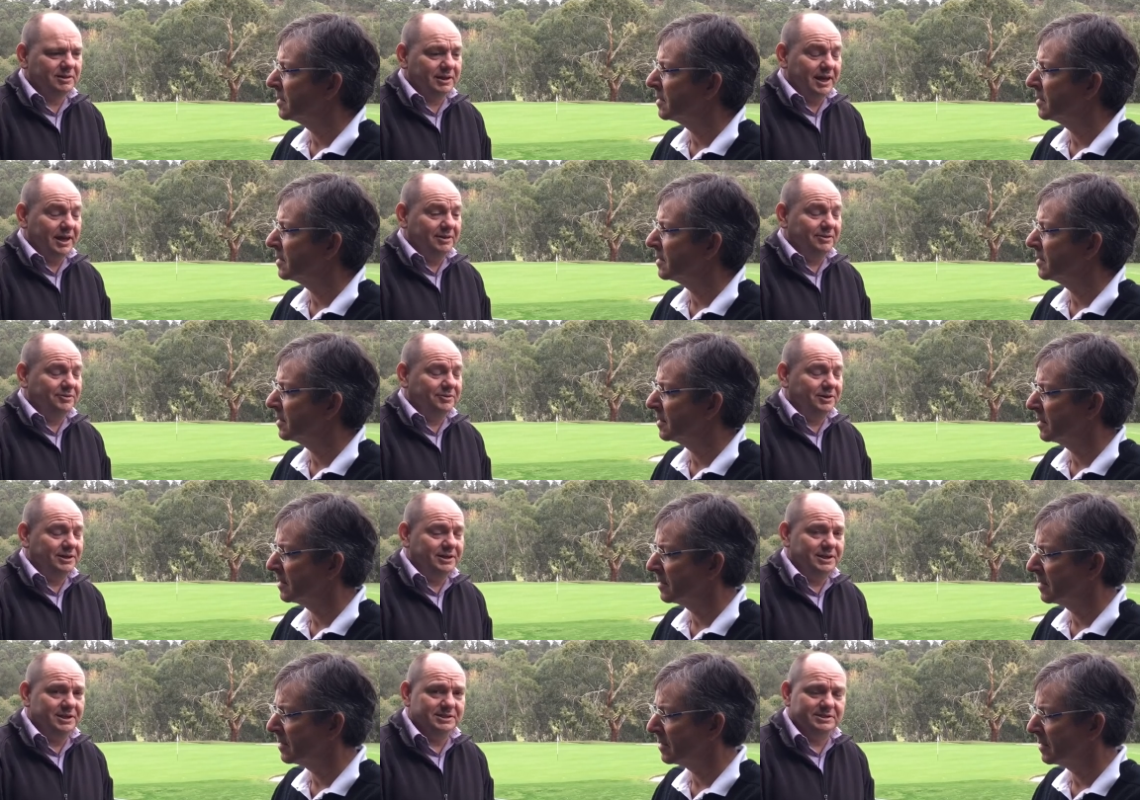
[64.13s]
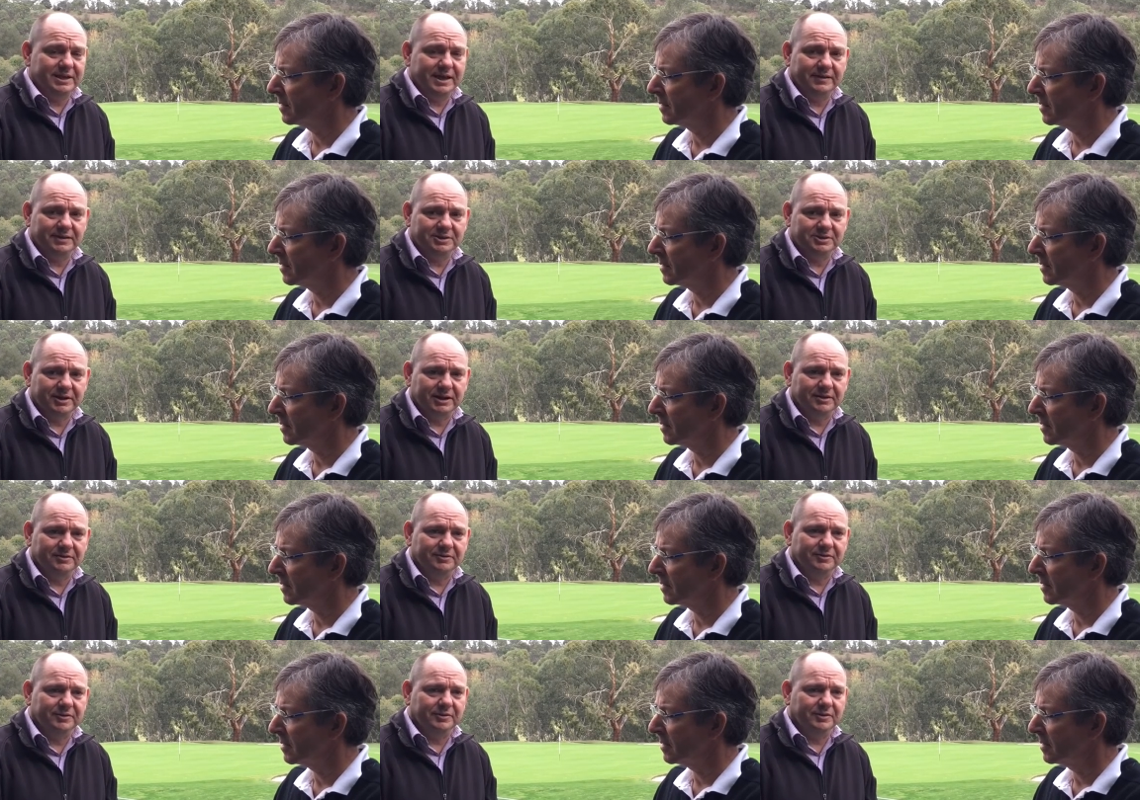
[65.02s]
Speaker 1: again, three years down the track
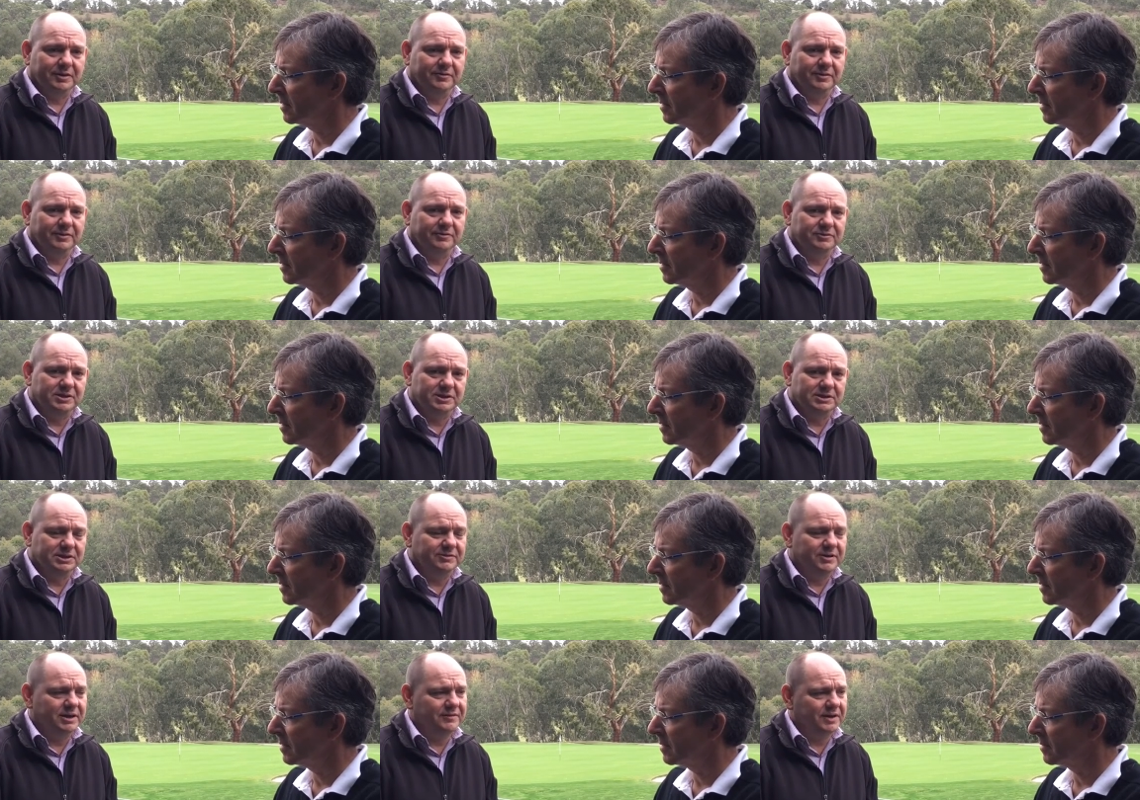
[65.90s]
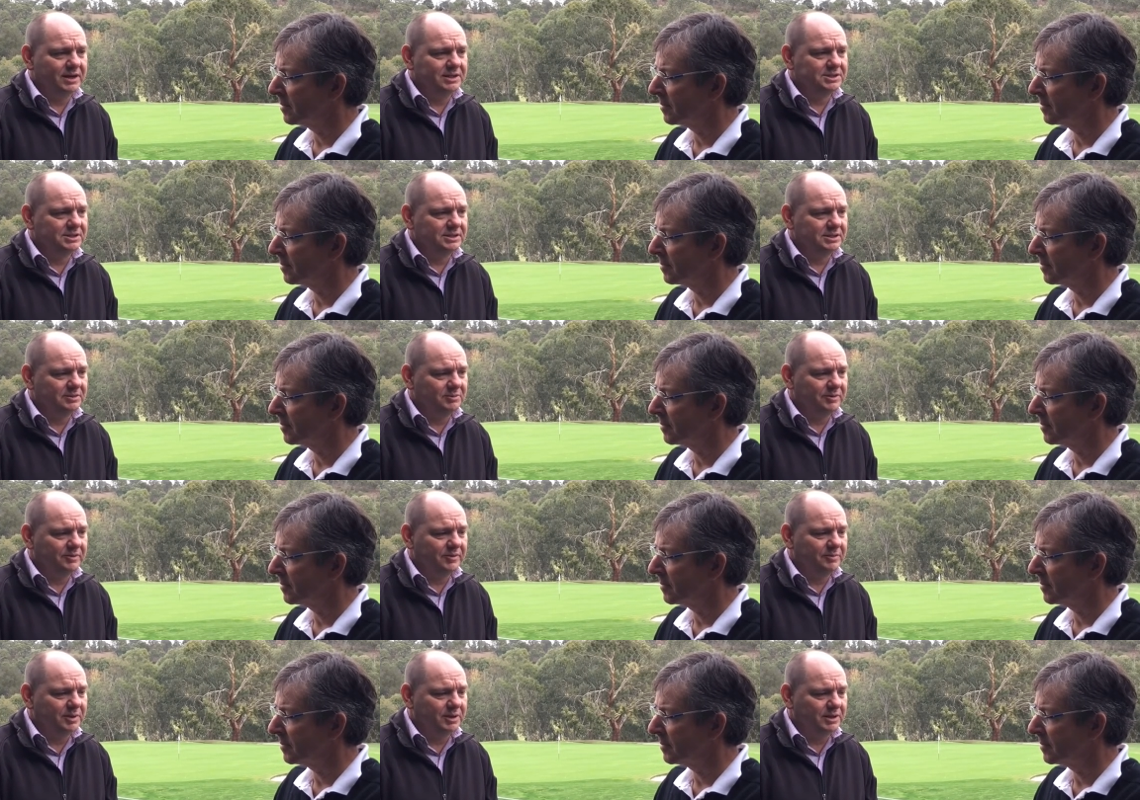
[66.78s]
of the, since the renovation and
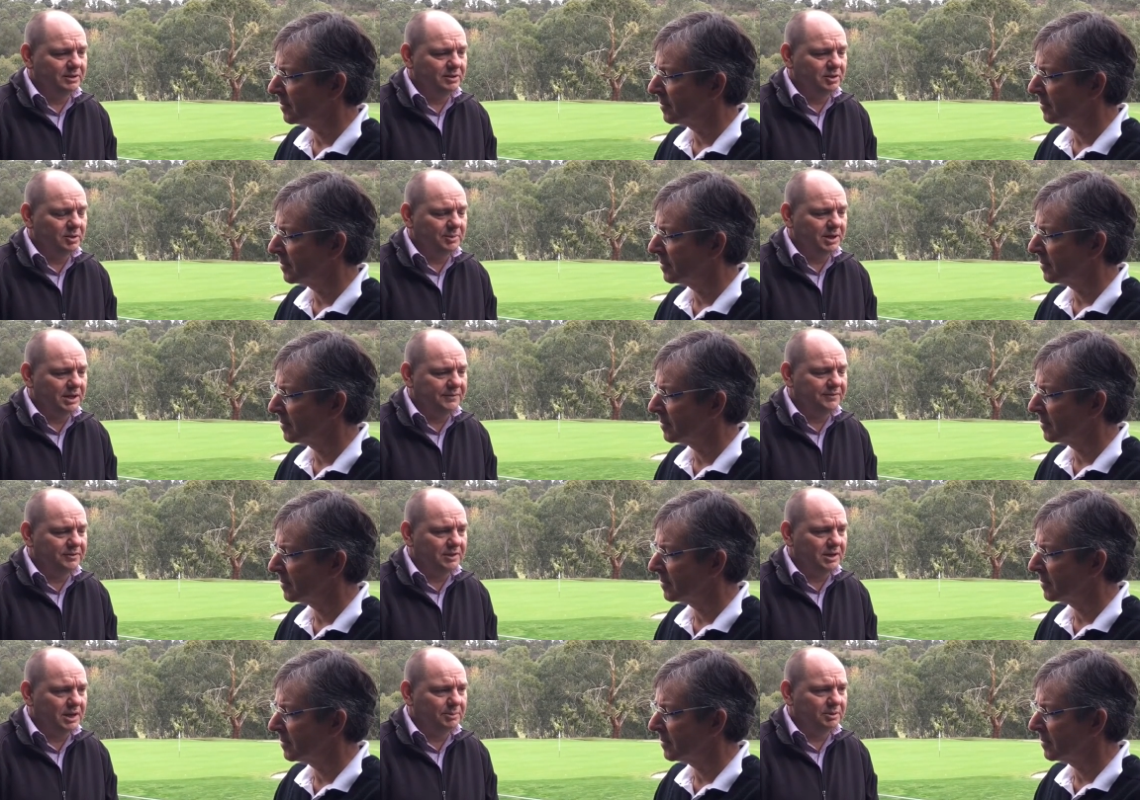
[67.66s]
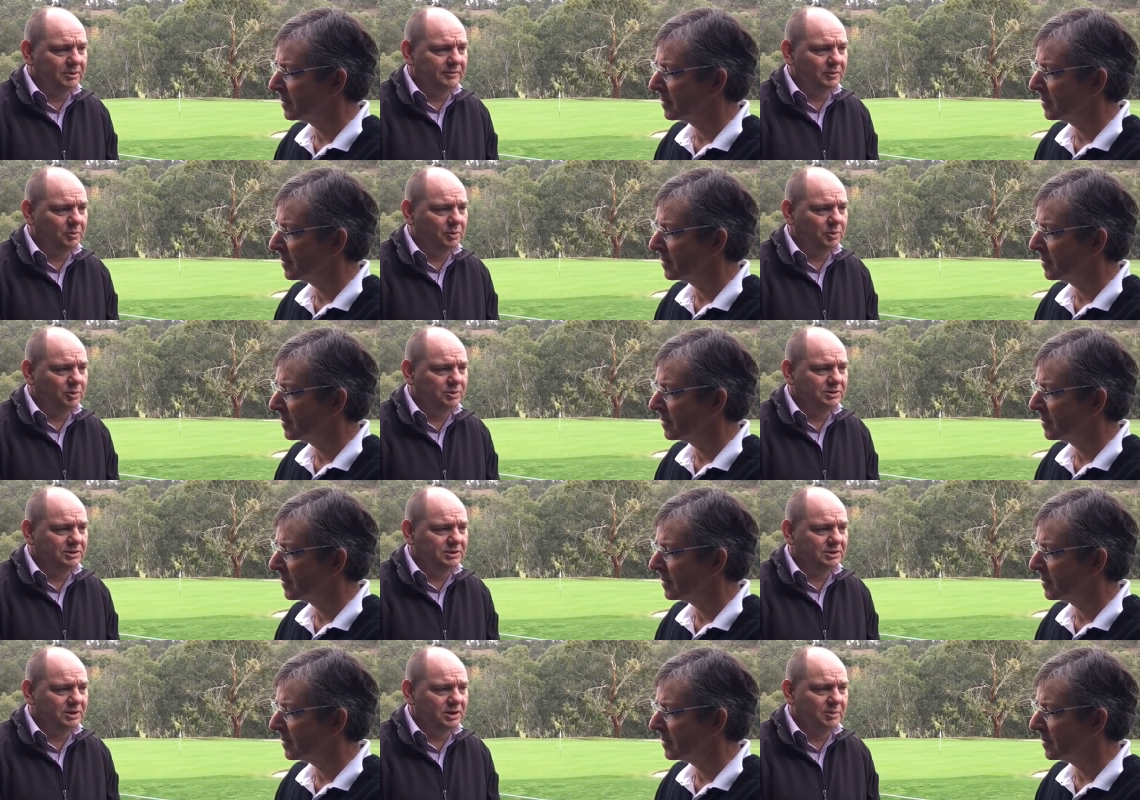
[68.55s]
we've been nominated for a couple of awards
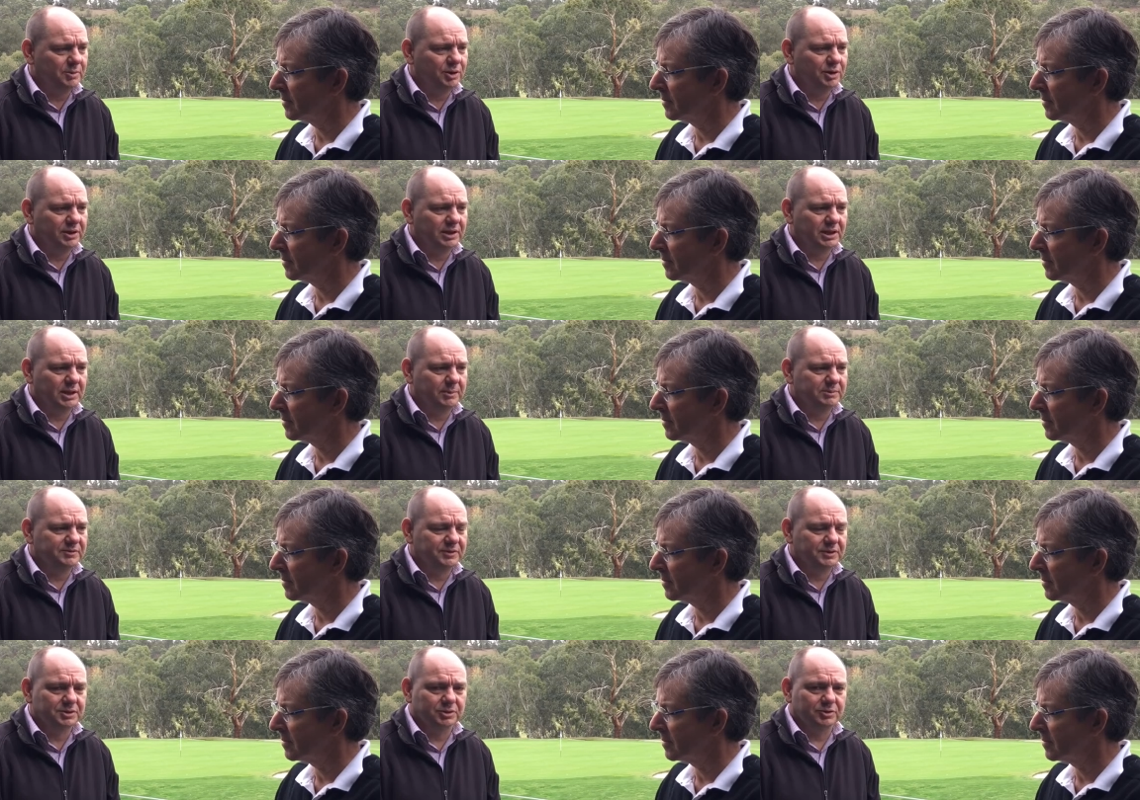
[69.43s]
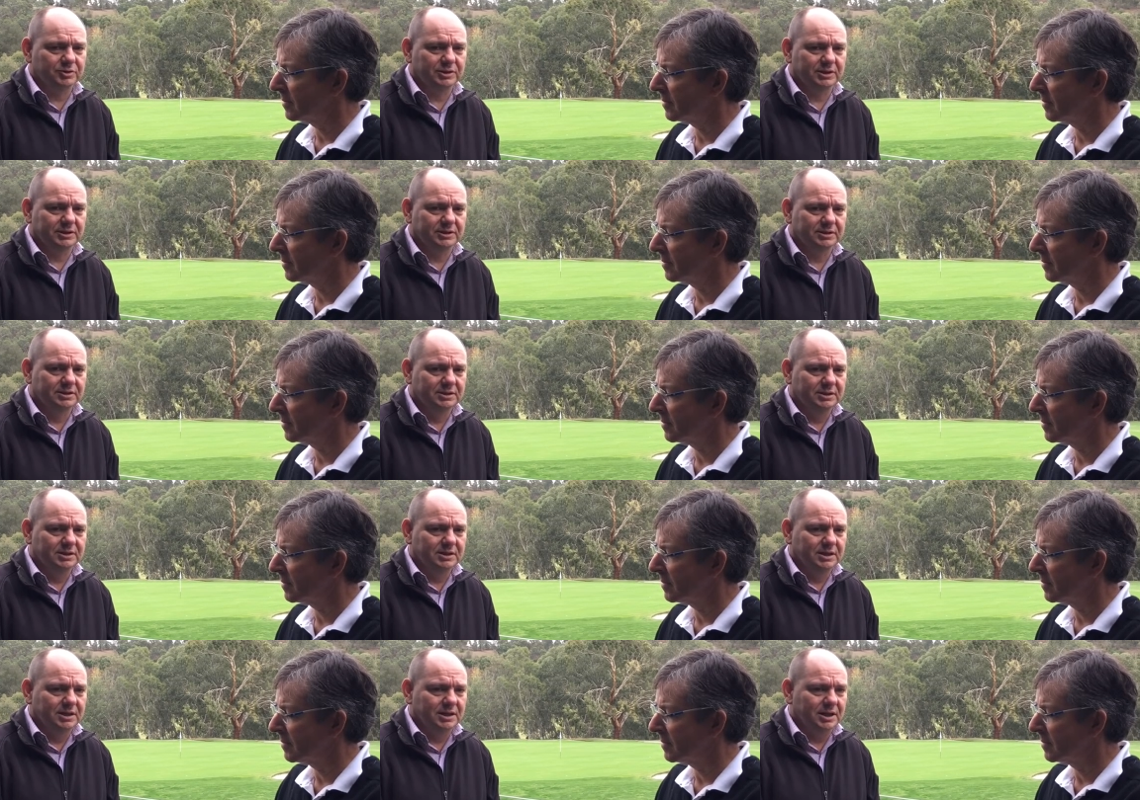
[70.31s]
in the Community Club of Victoria
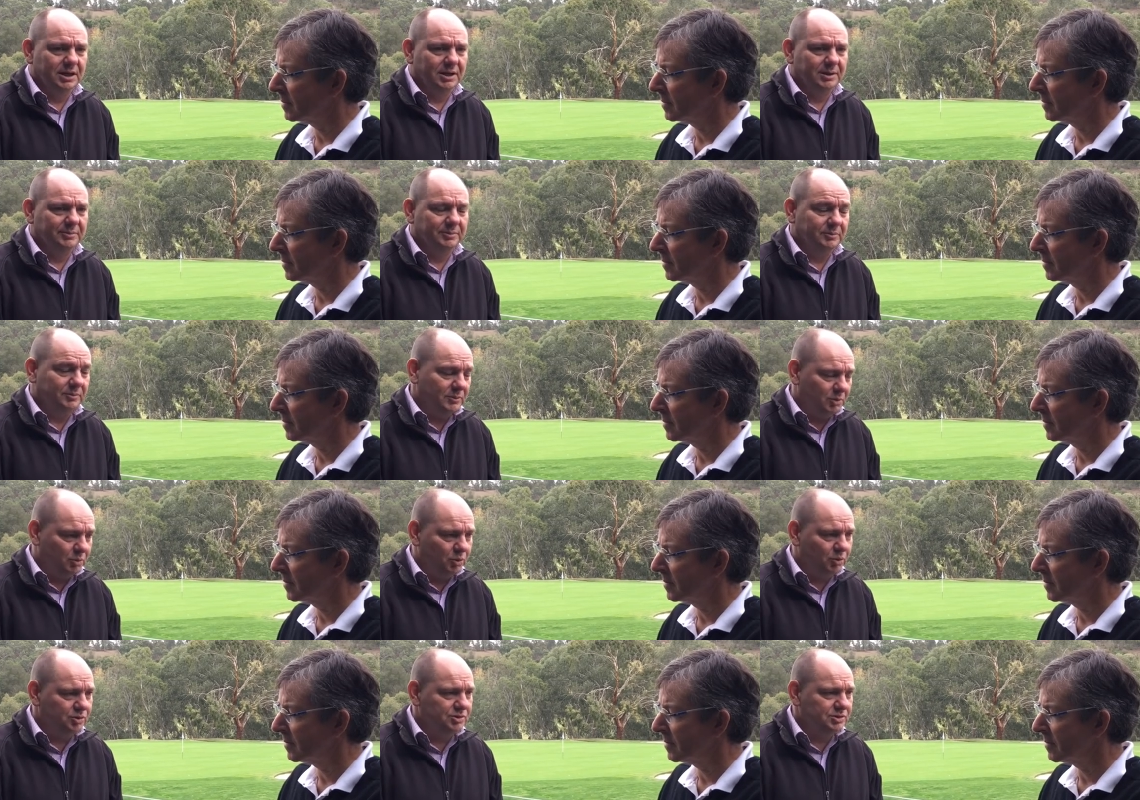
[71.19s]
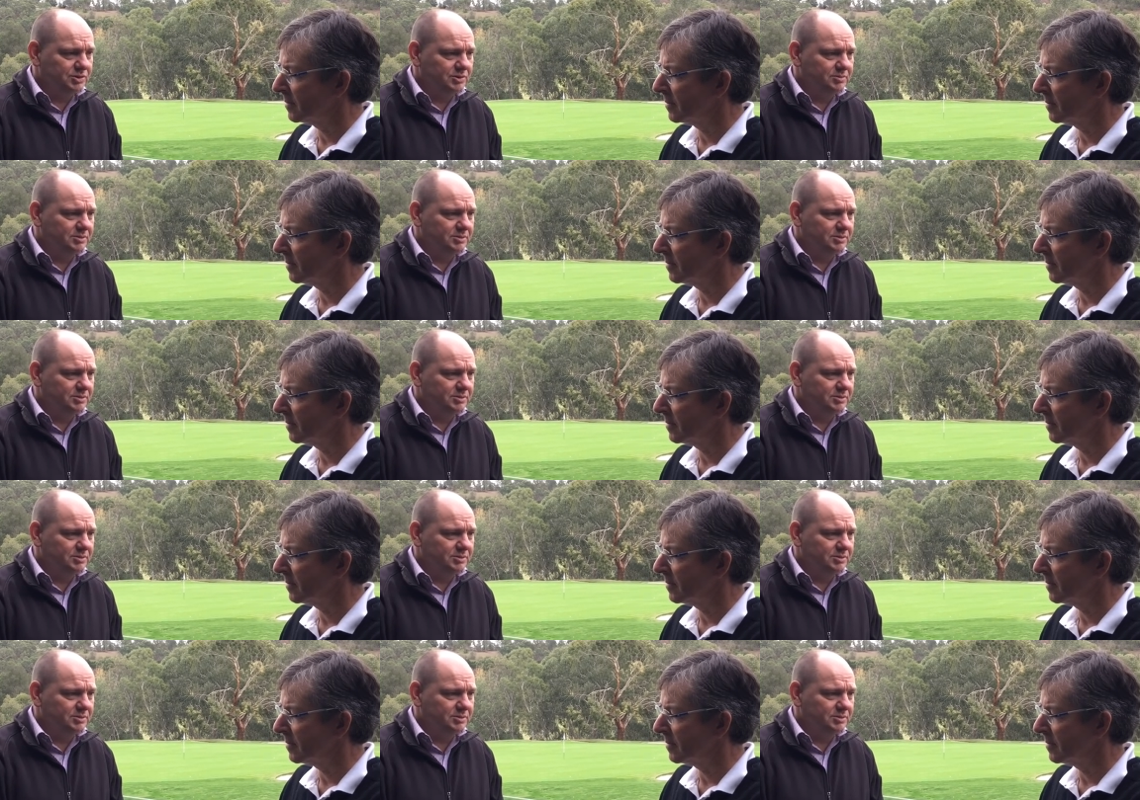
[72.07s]
um, Awards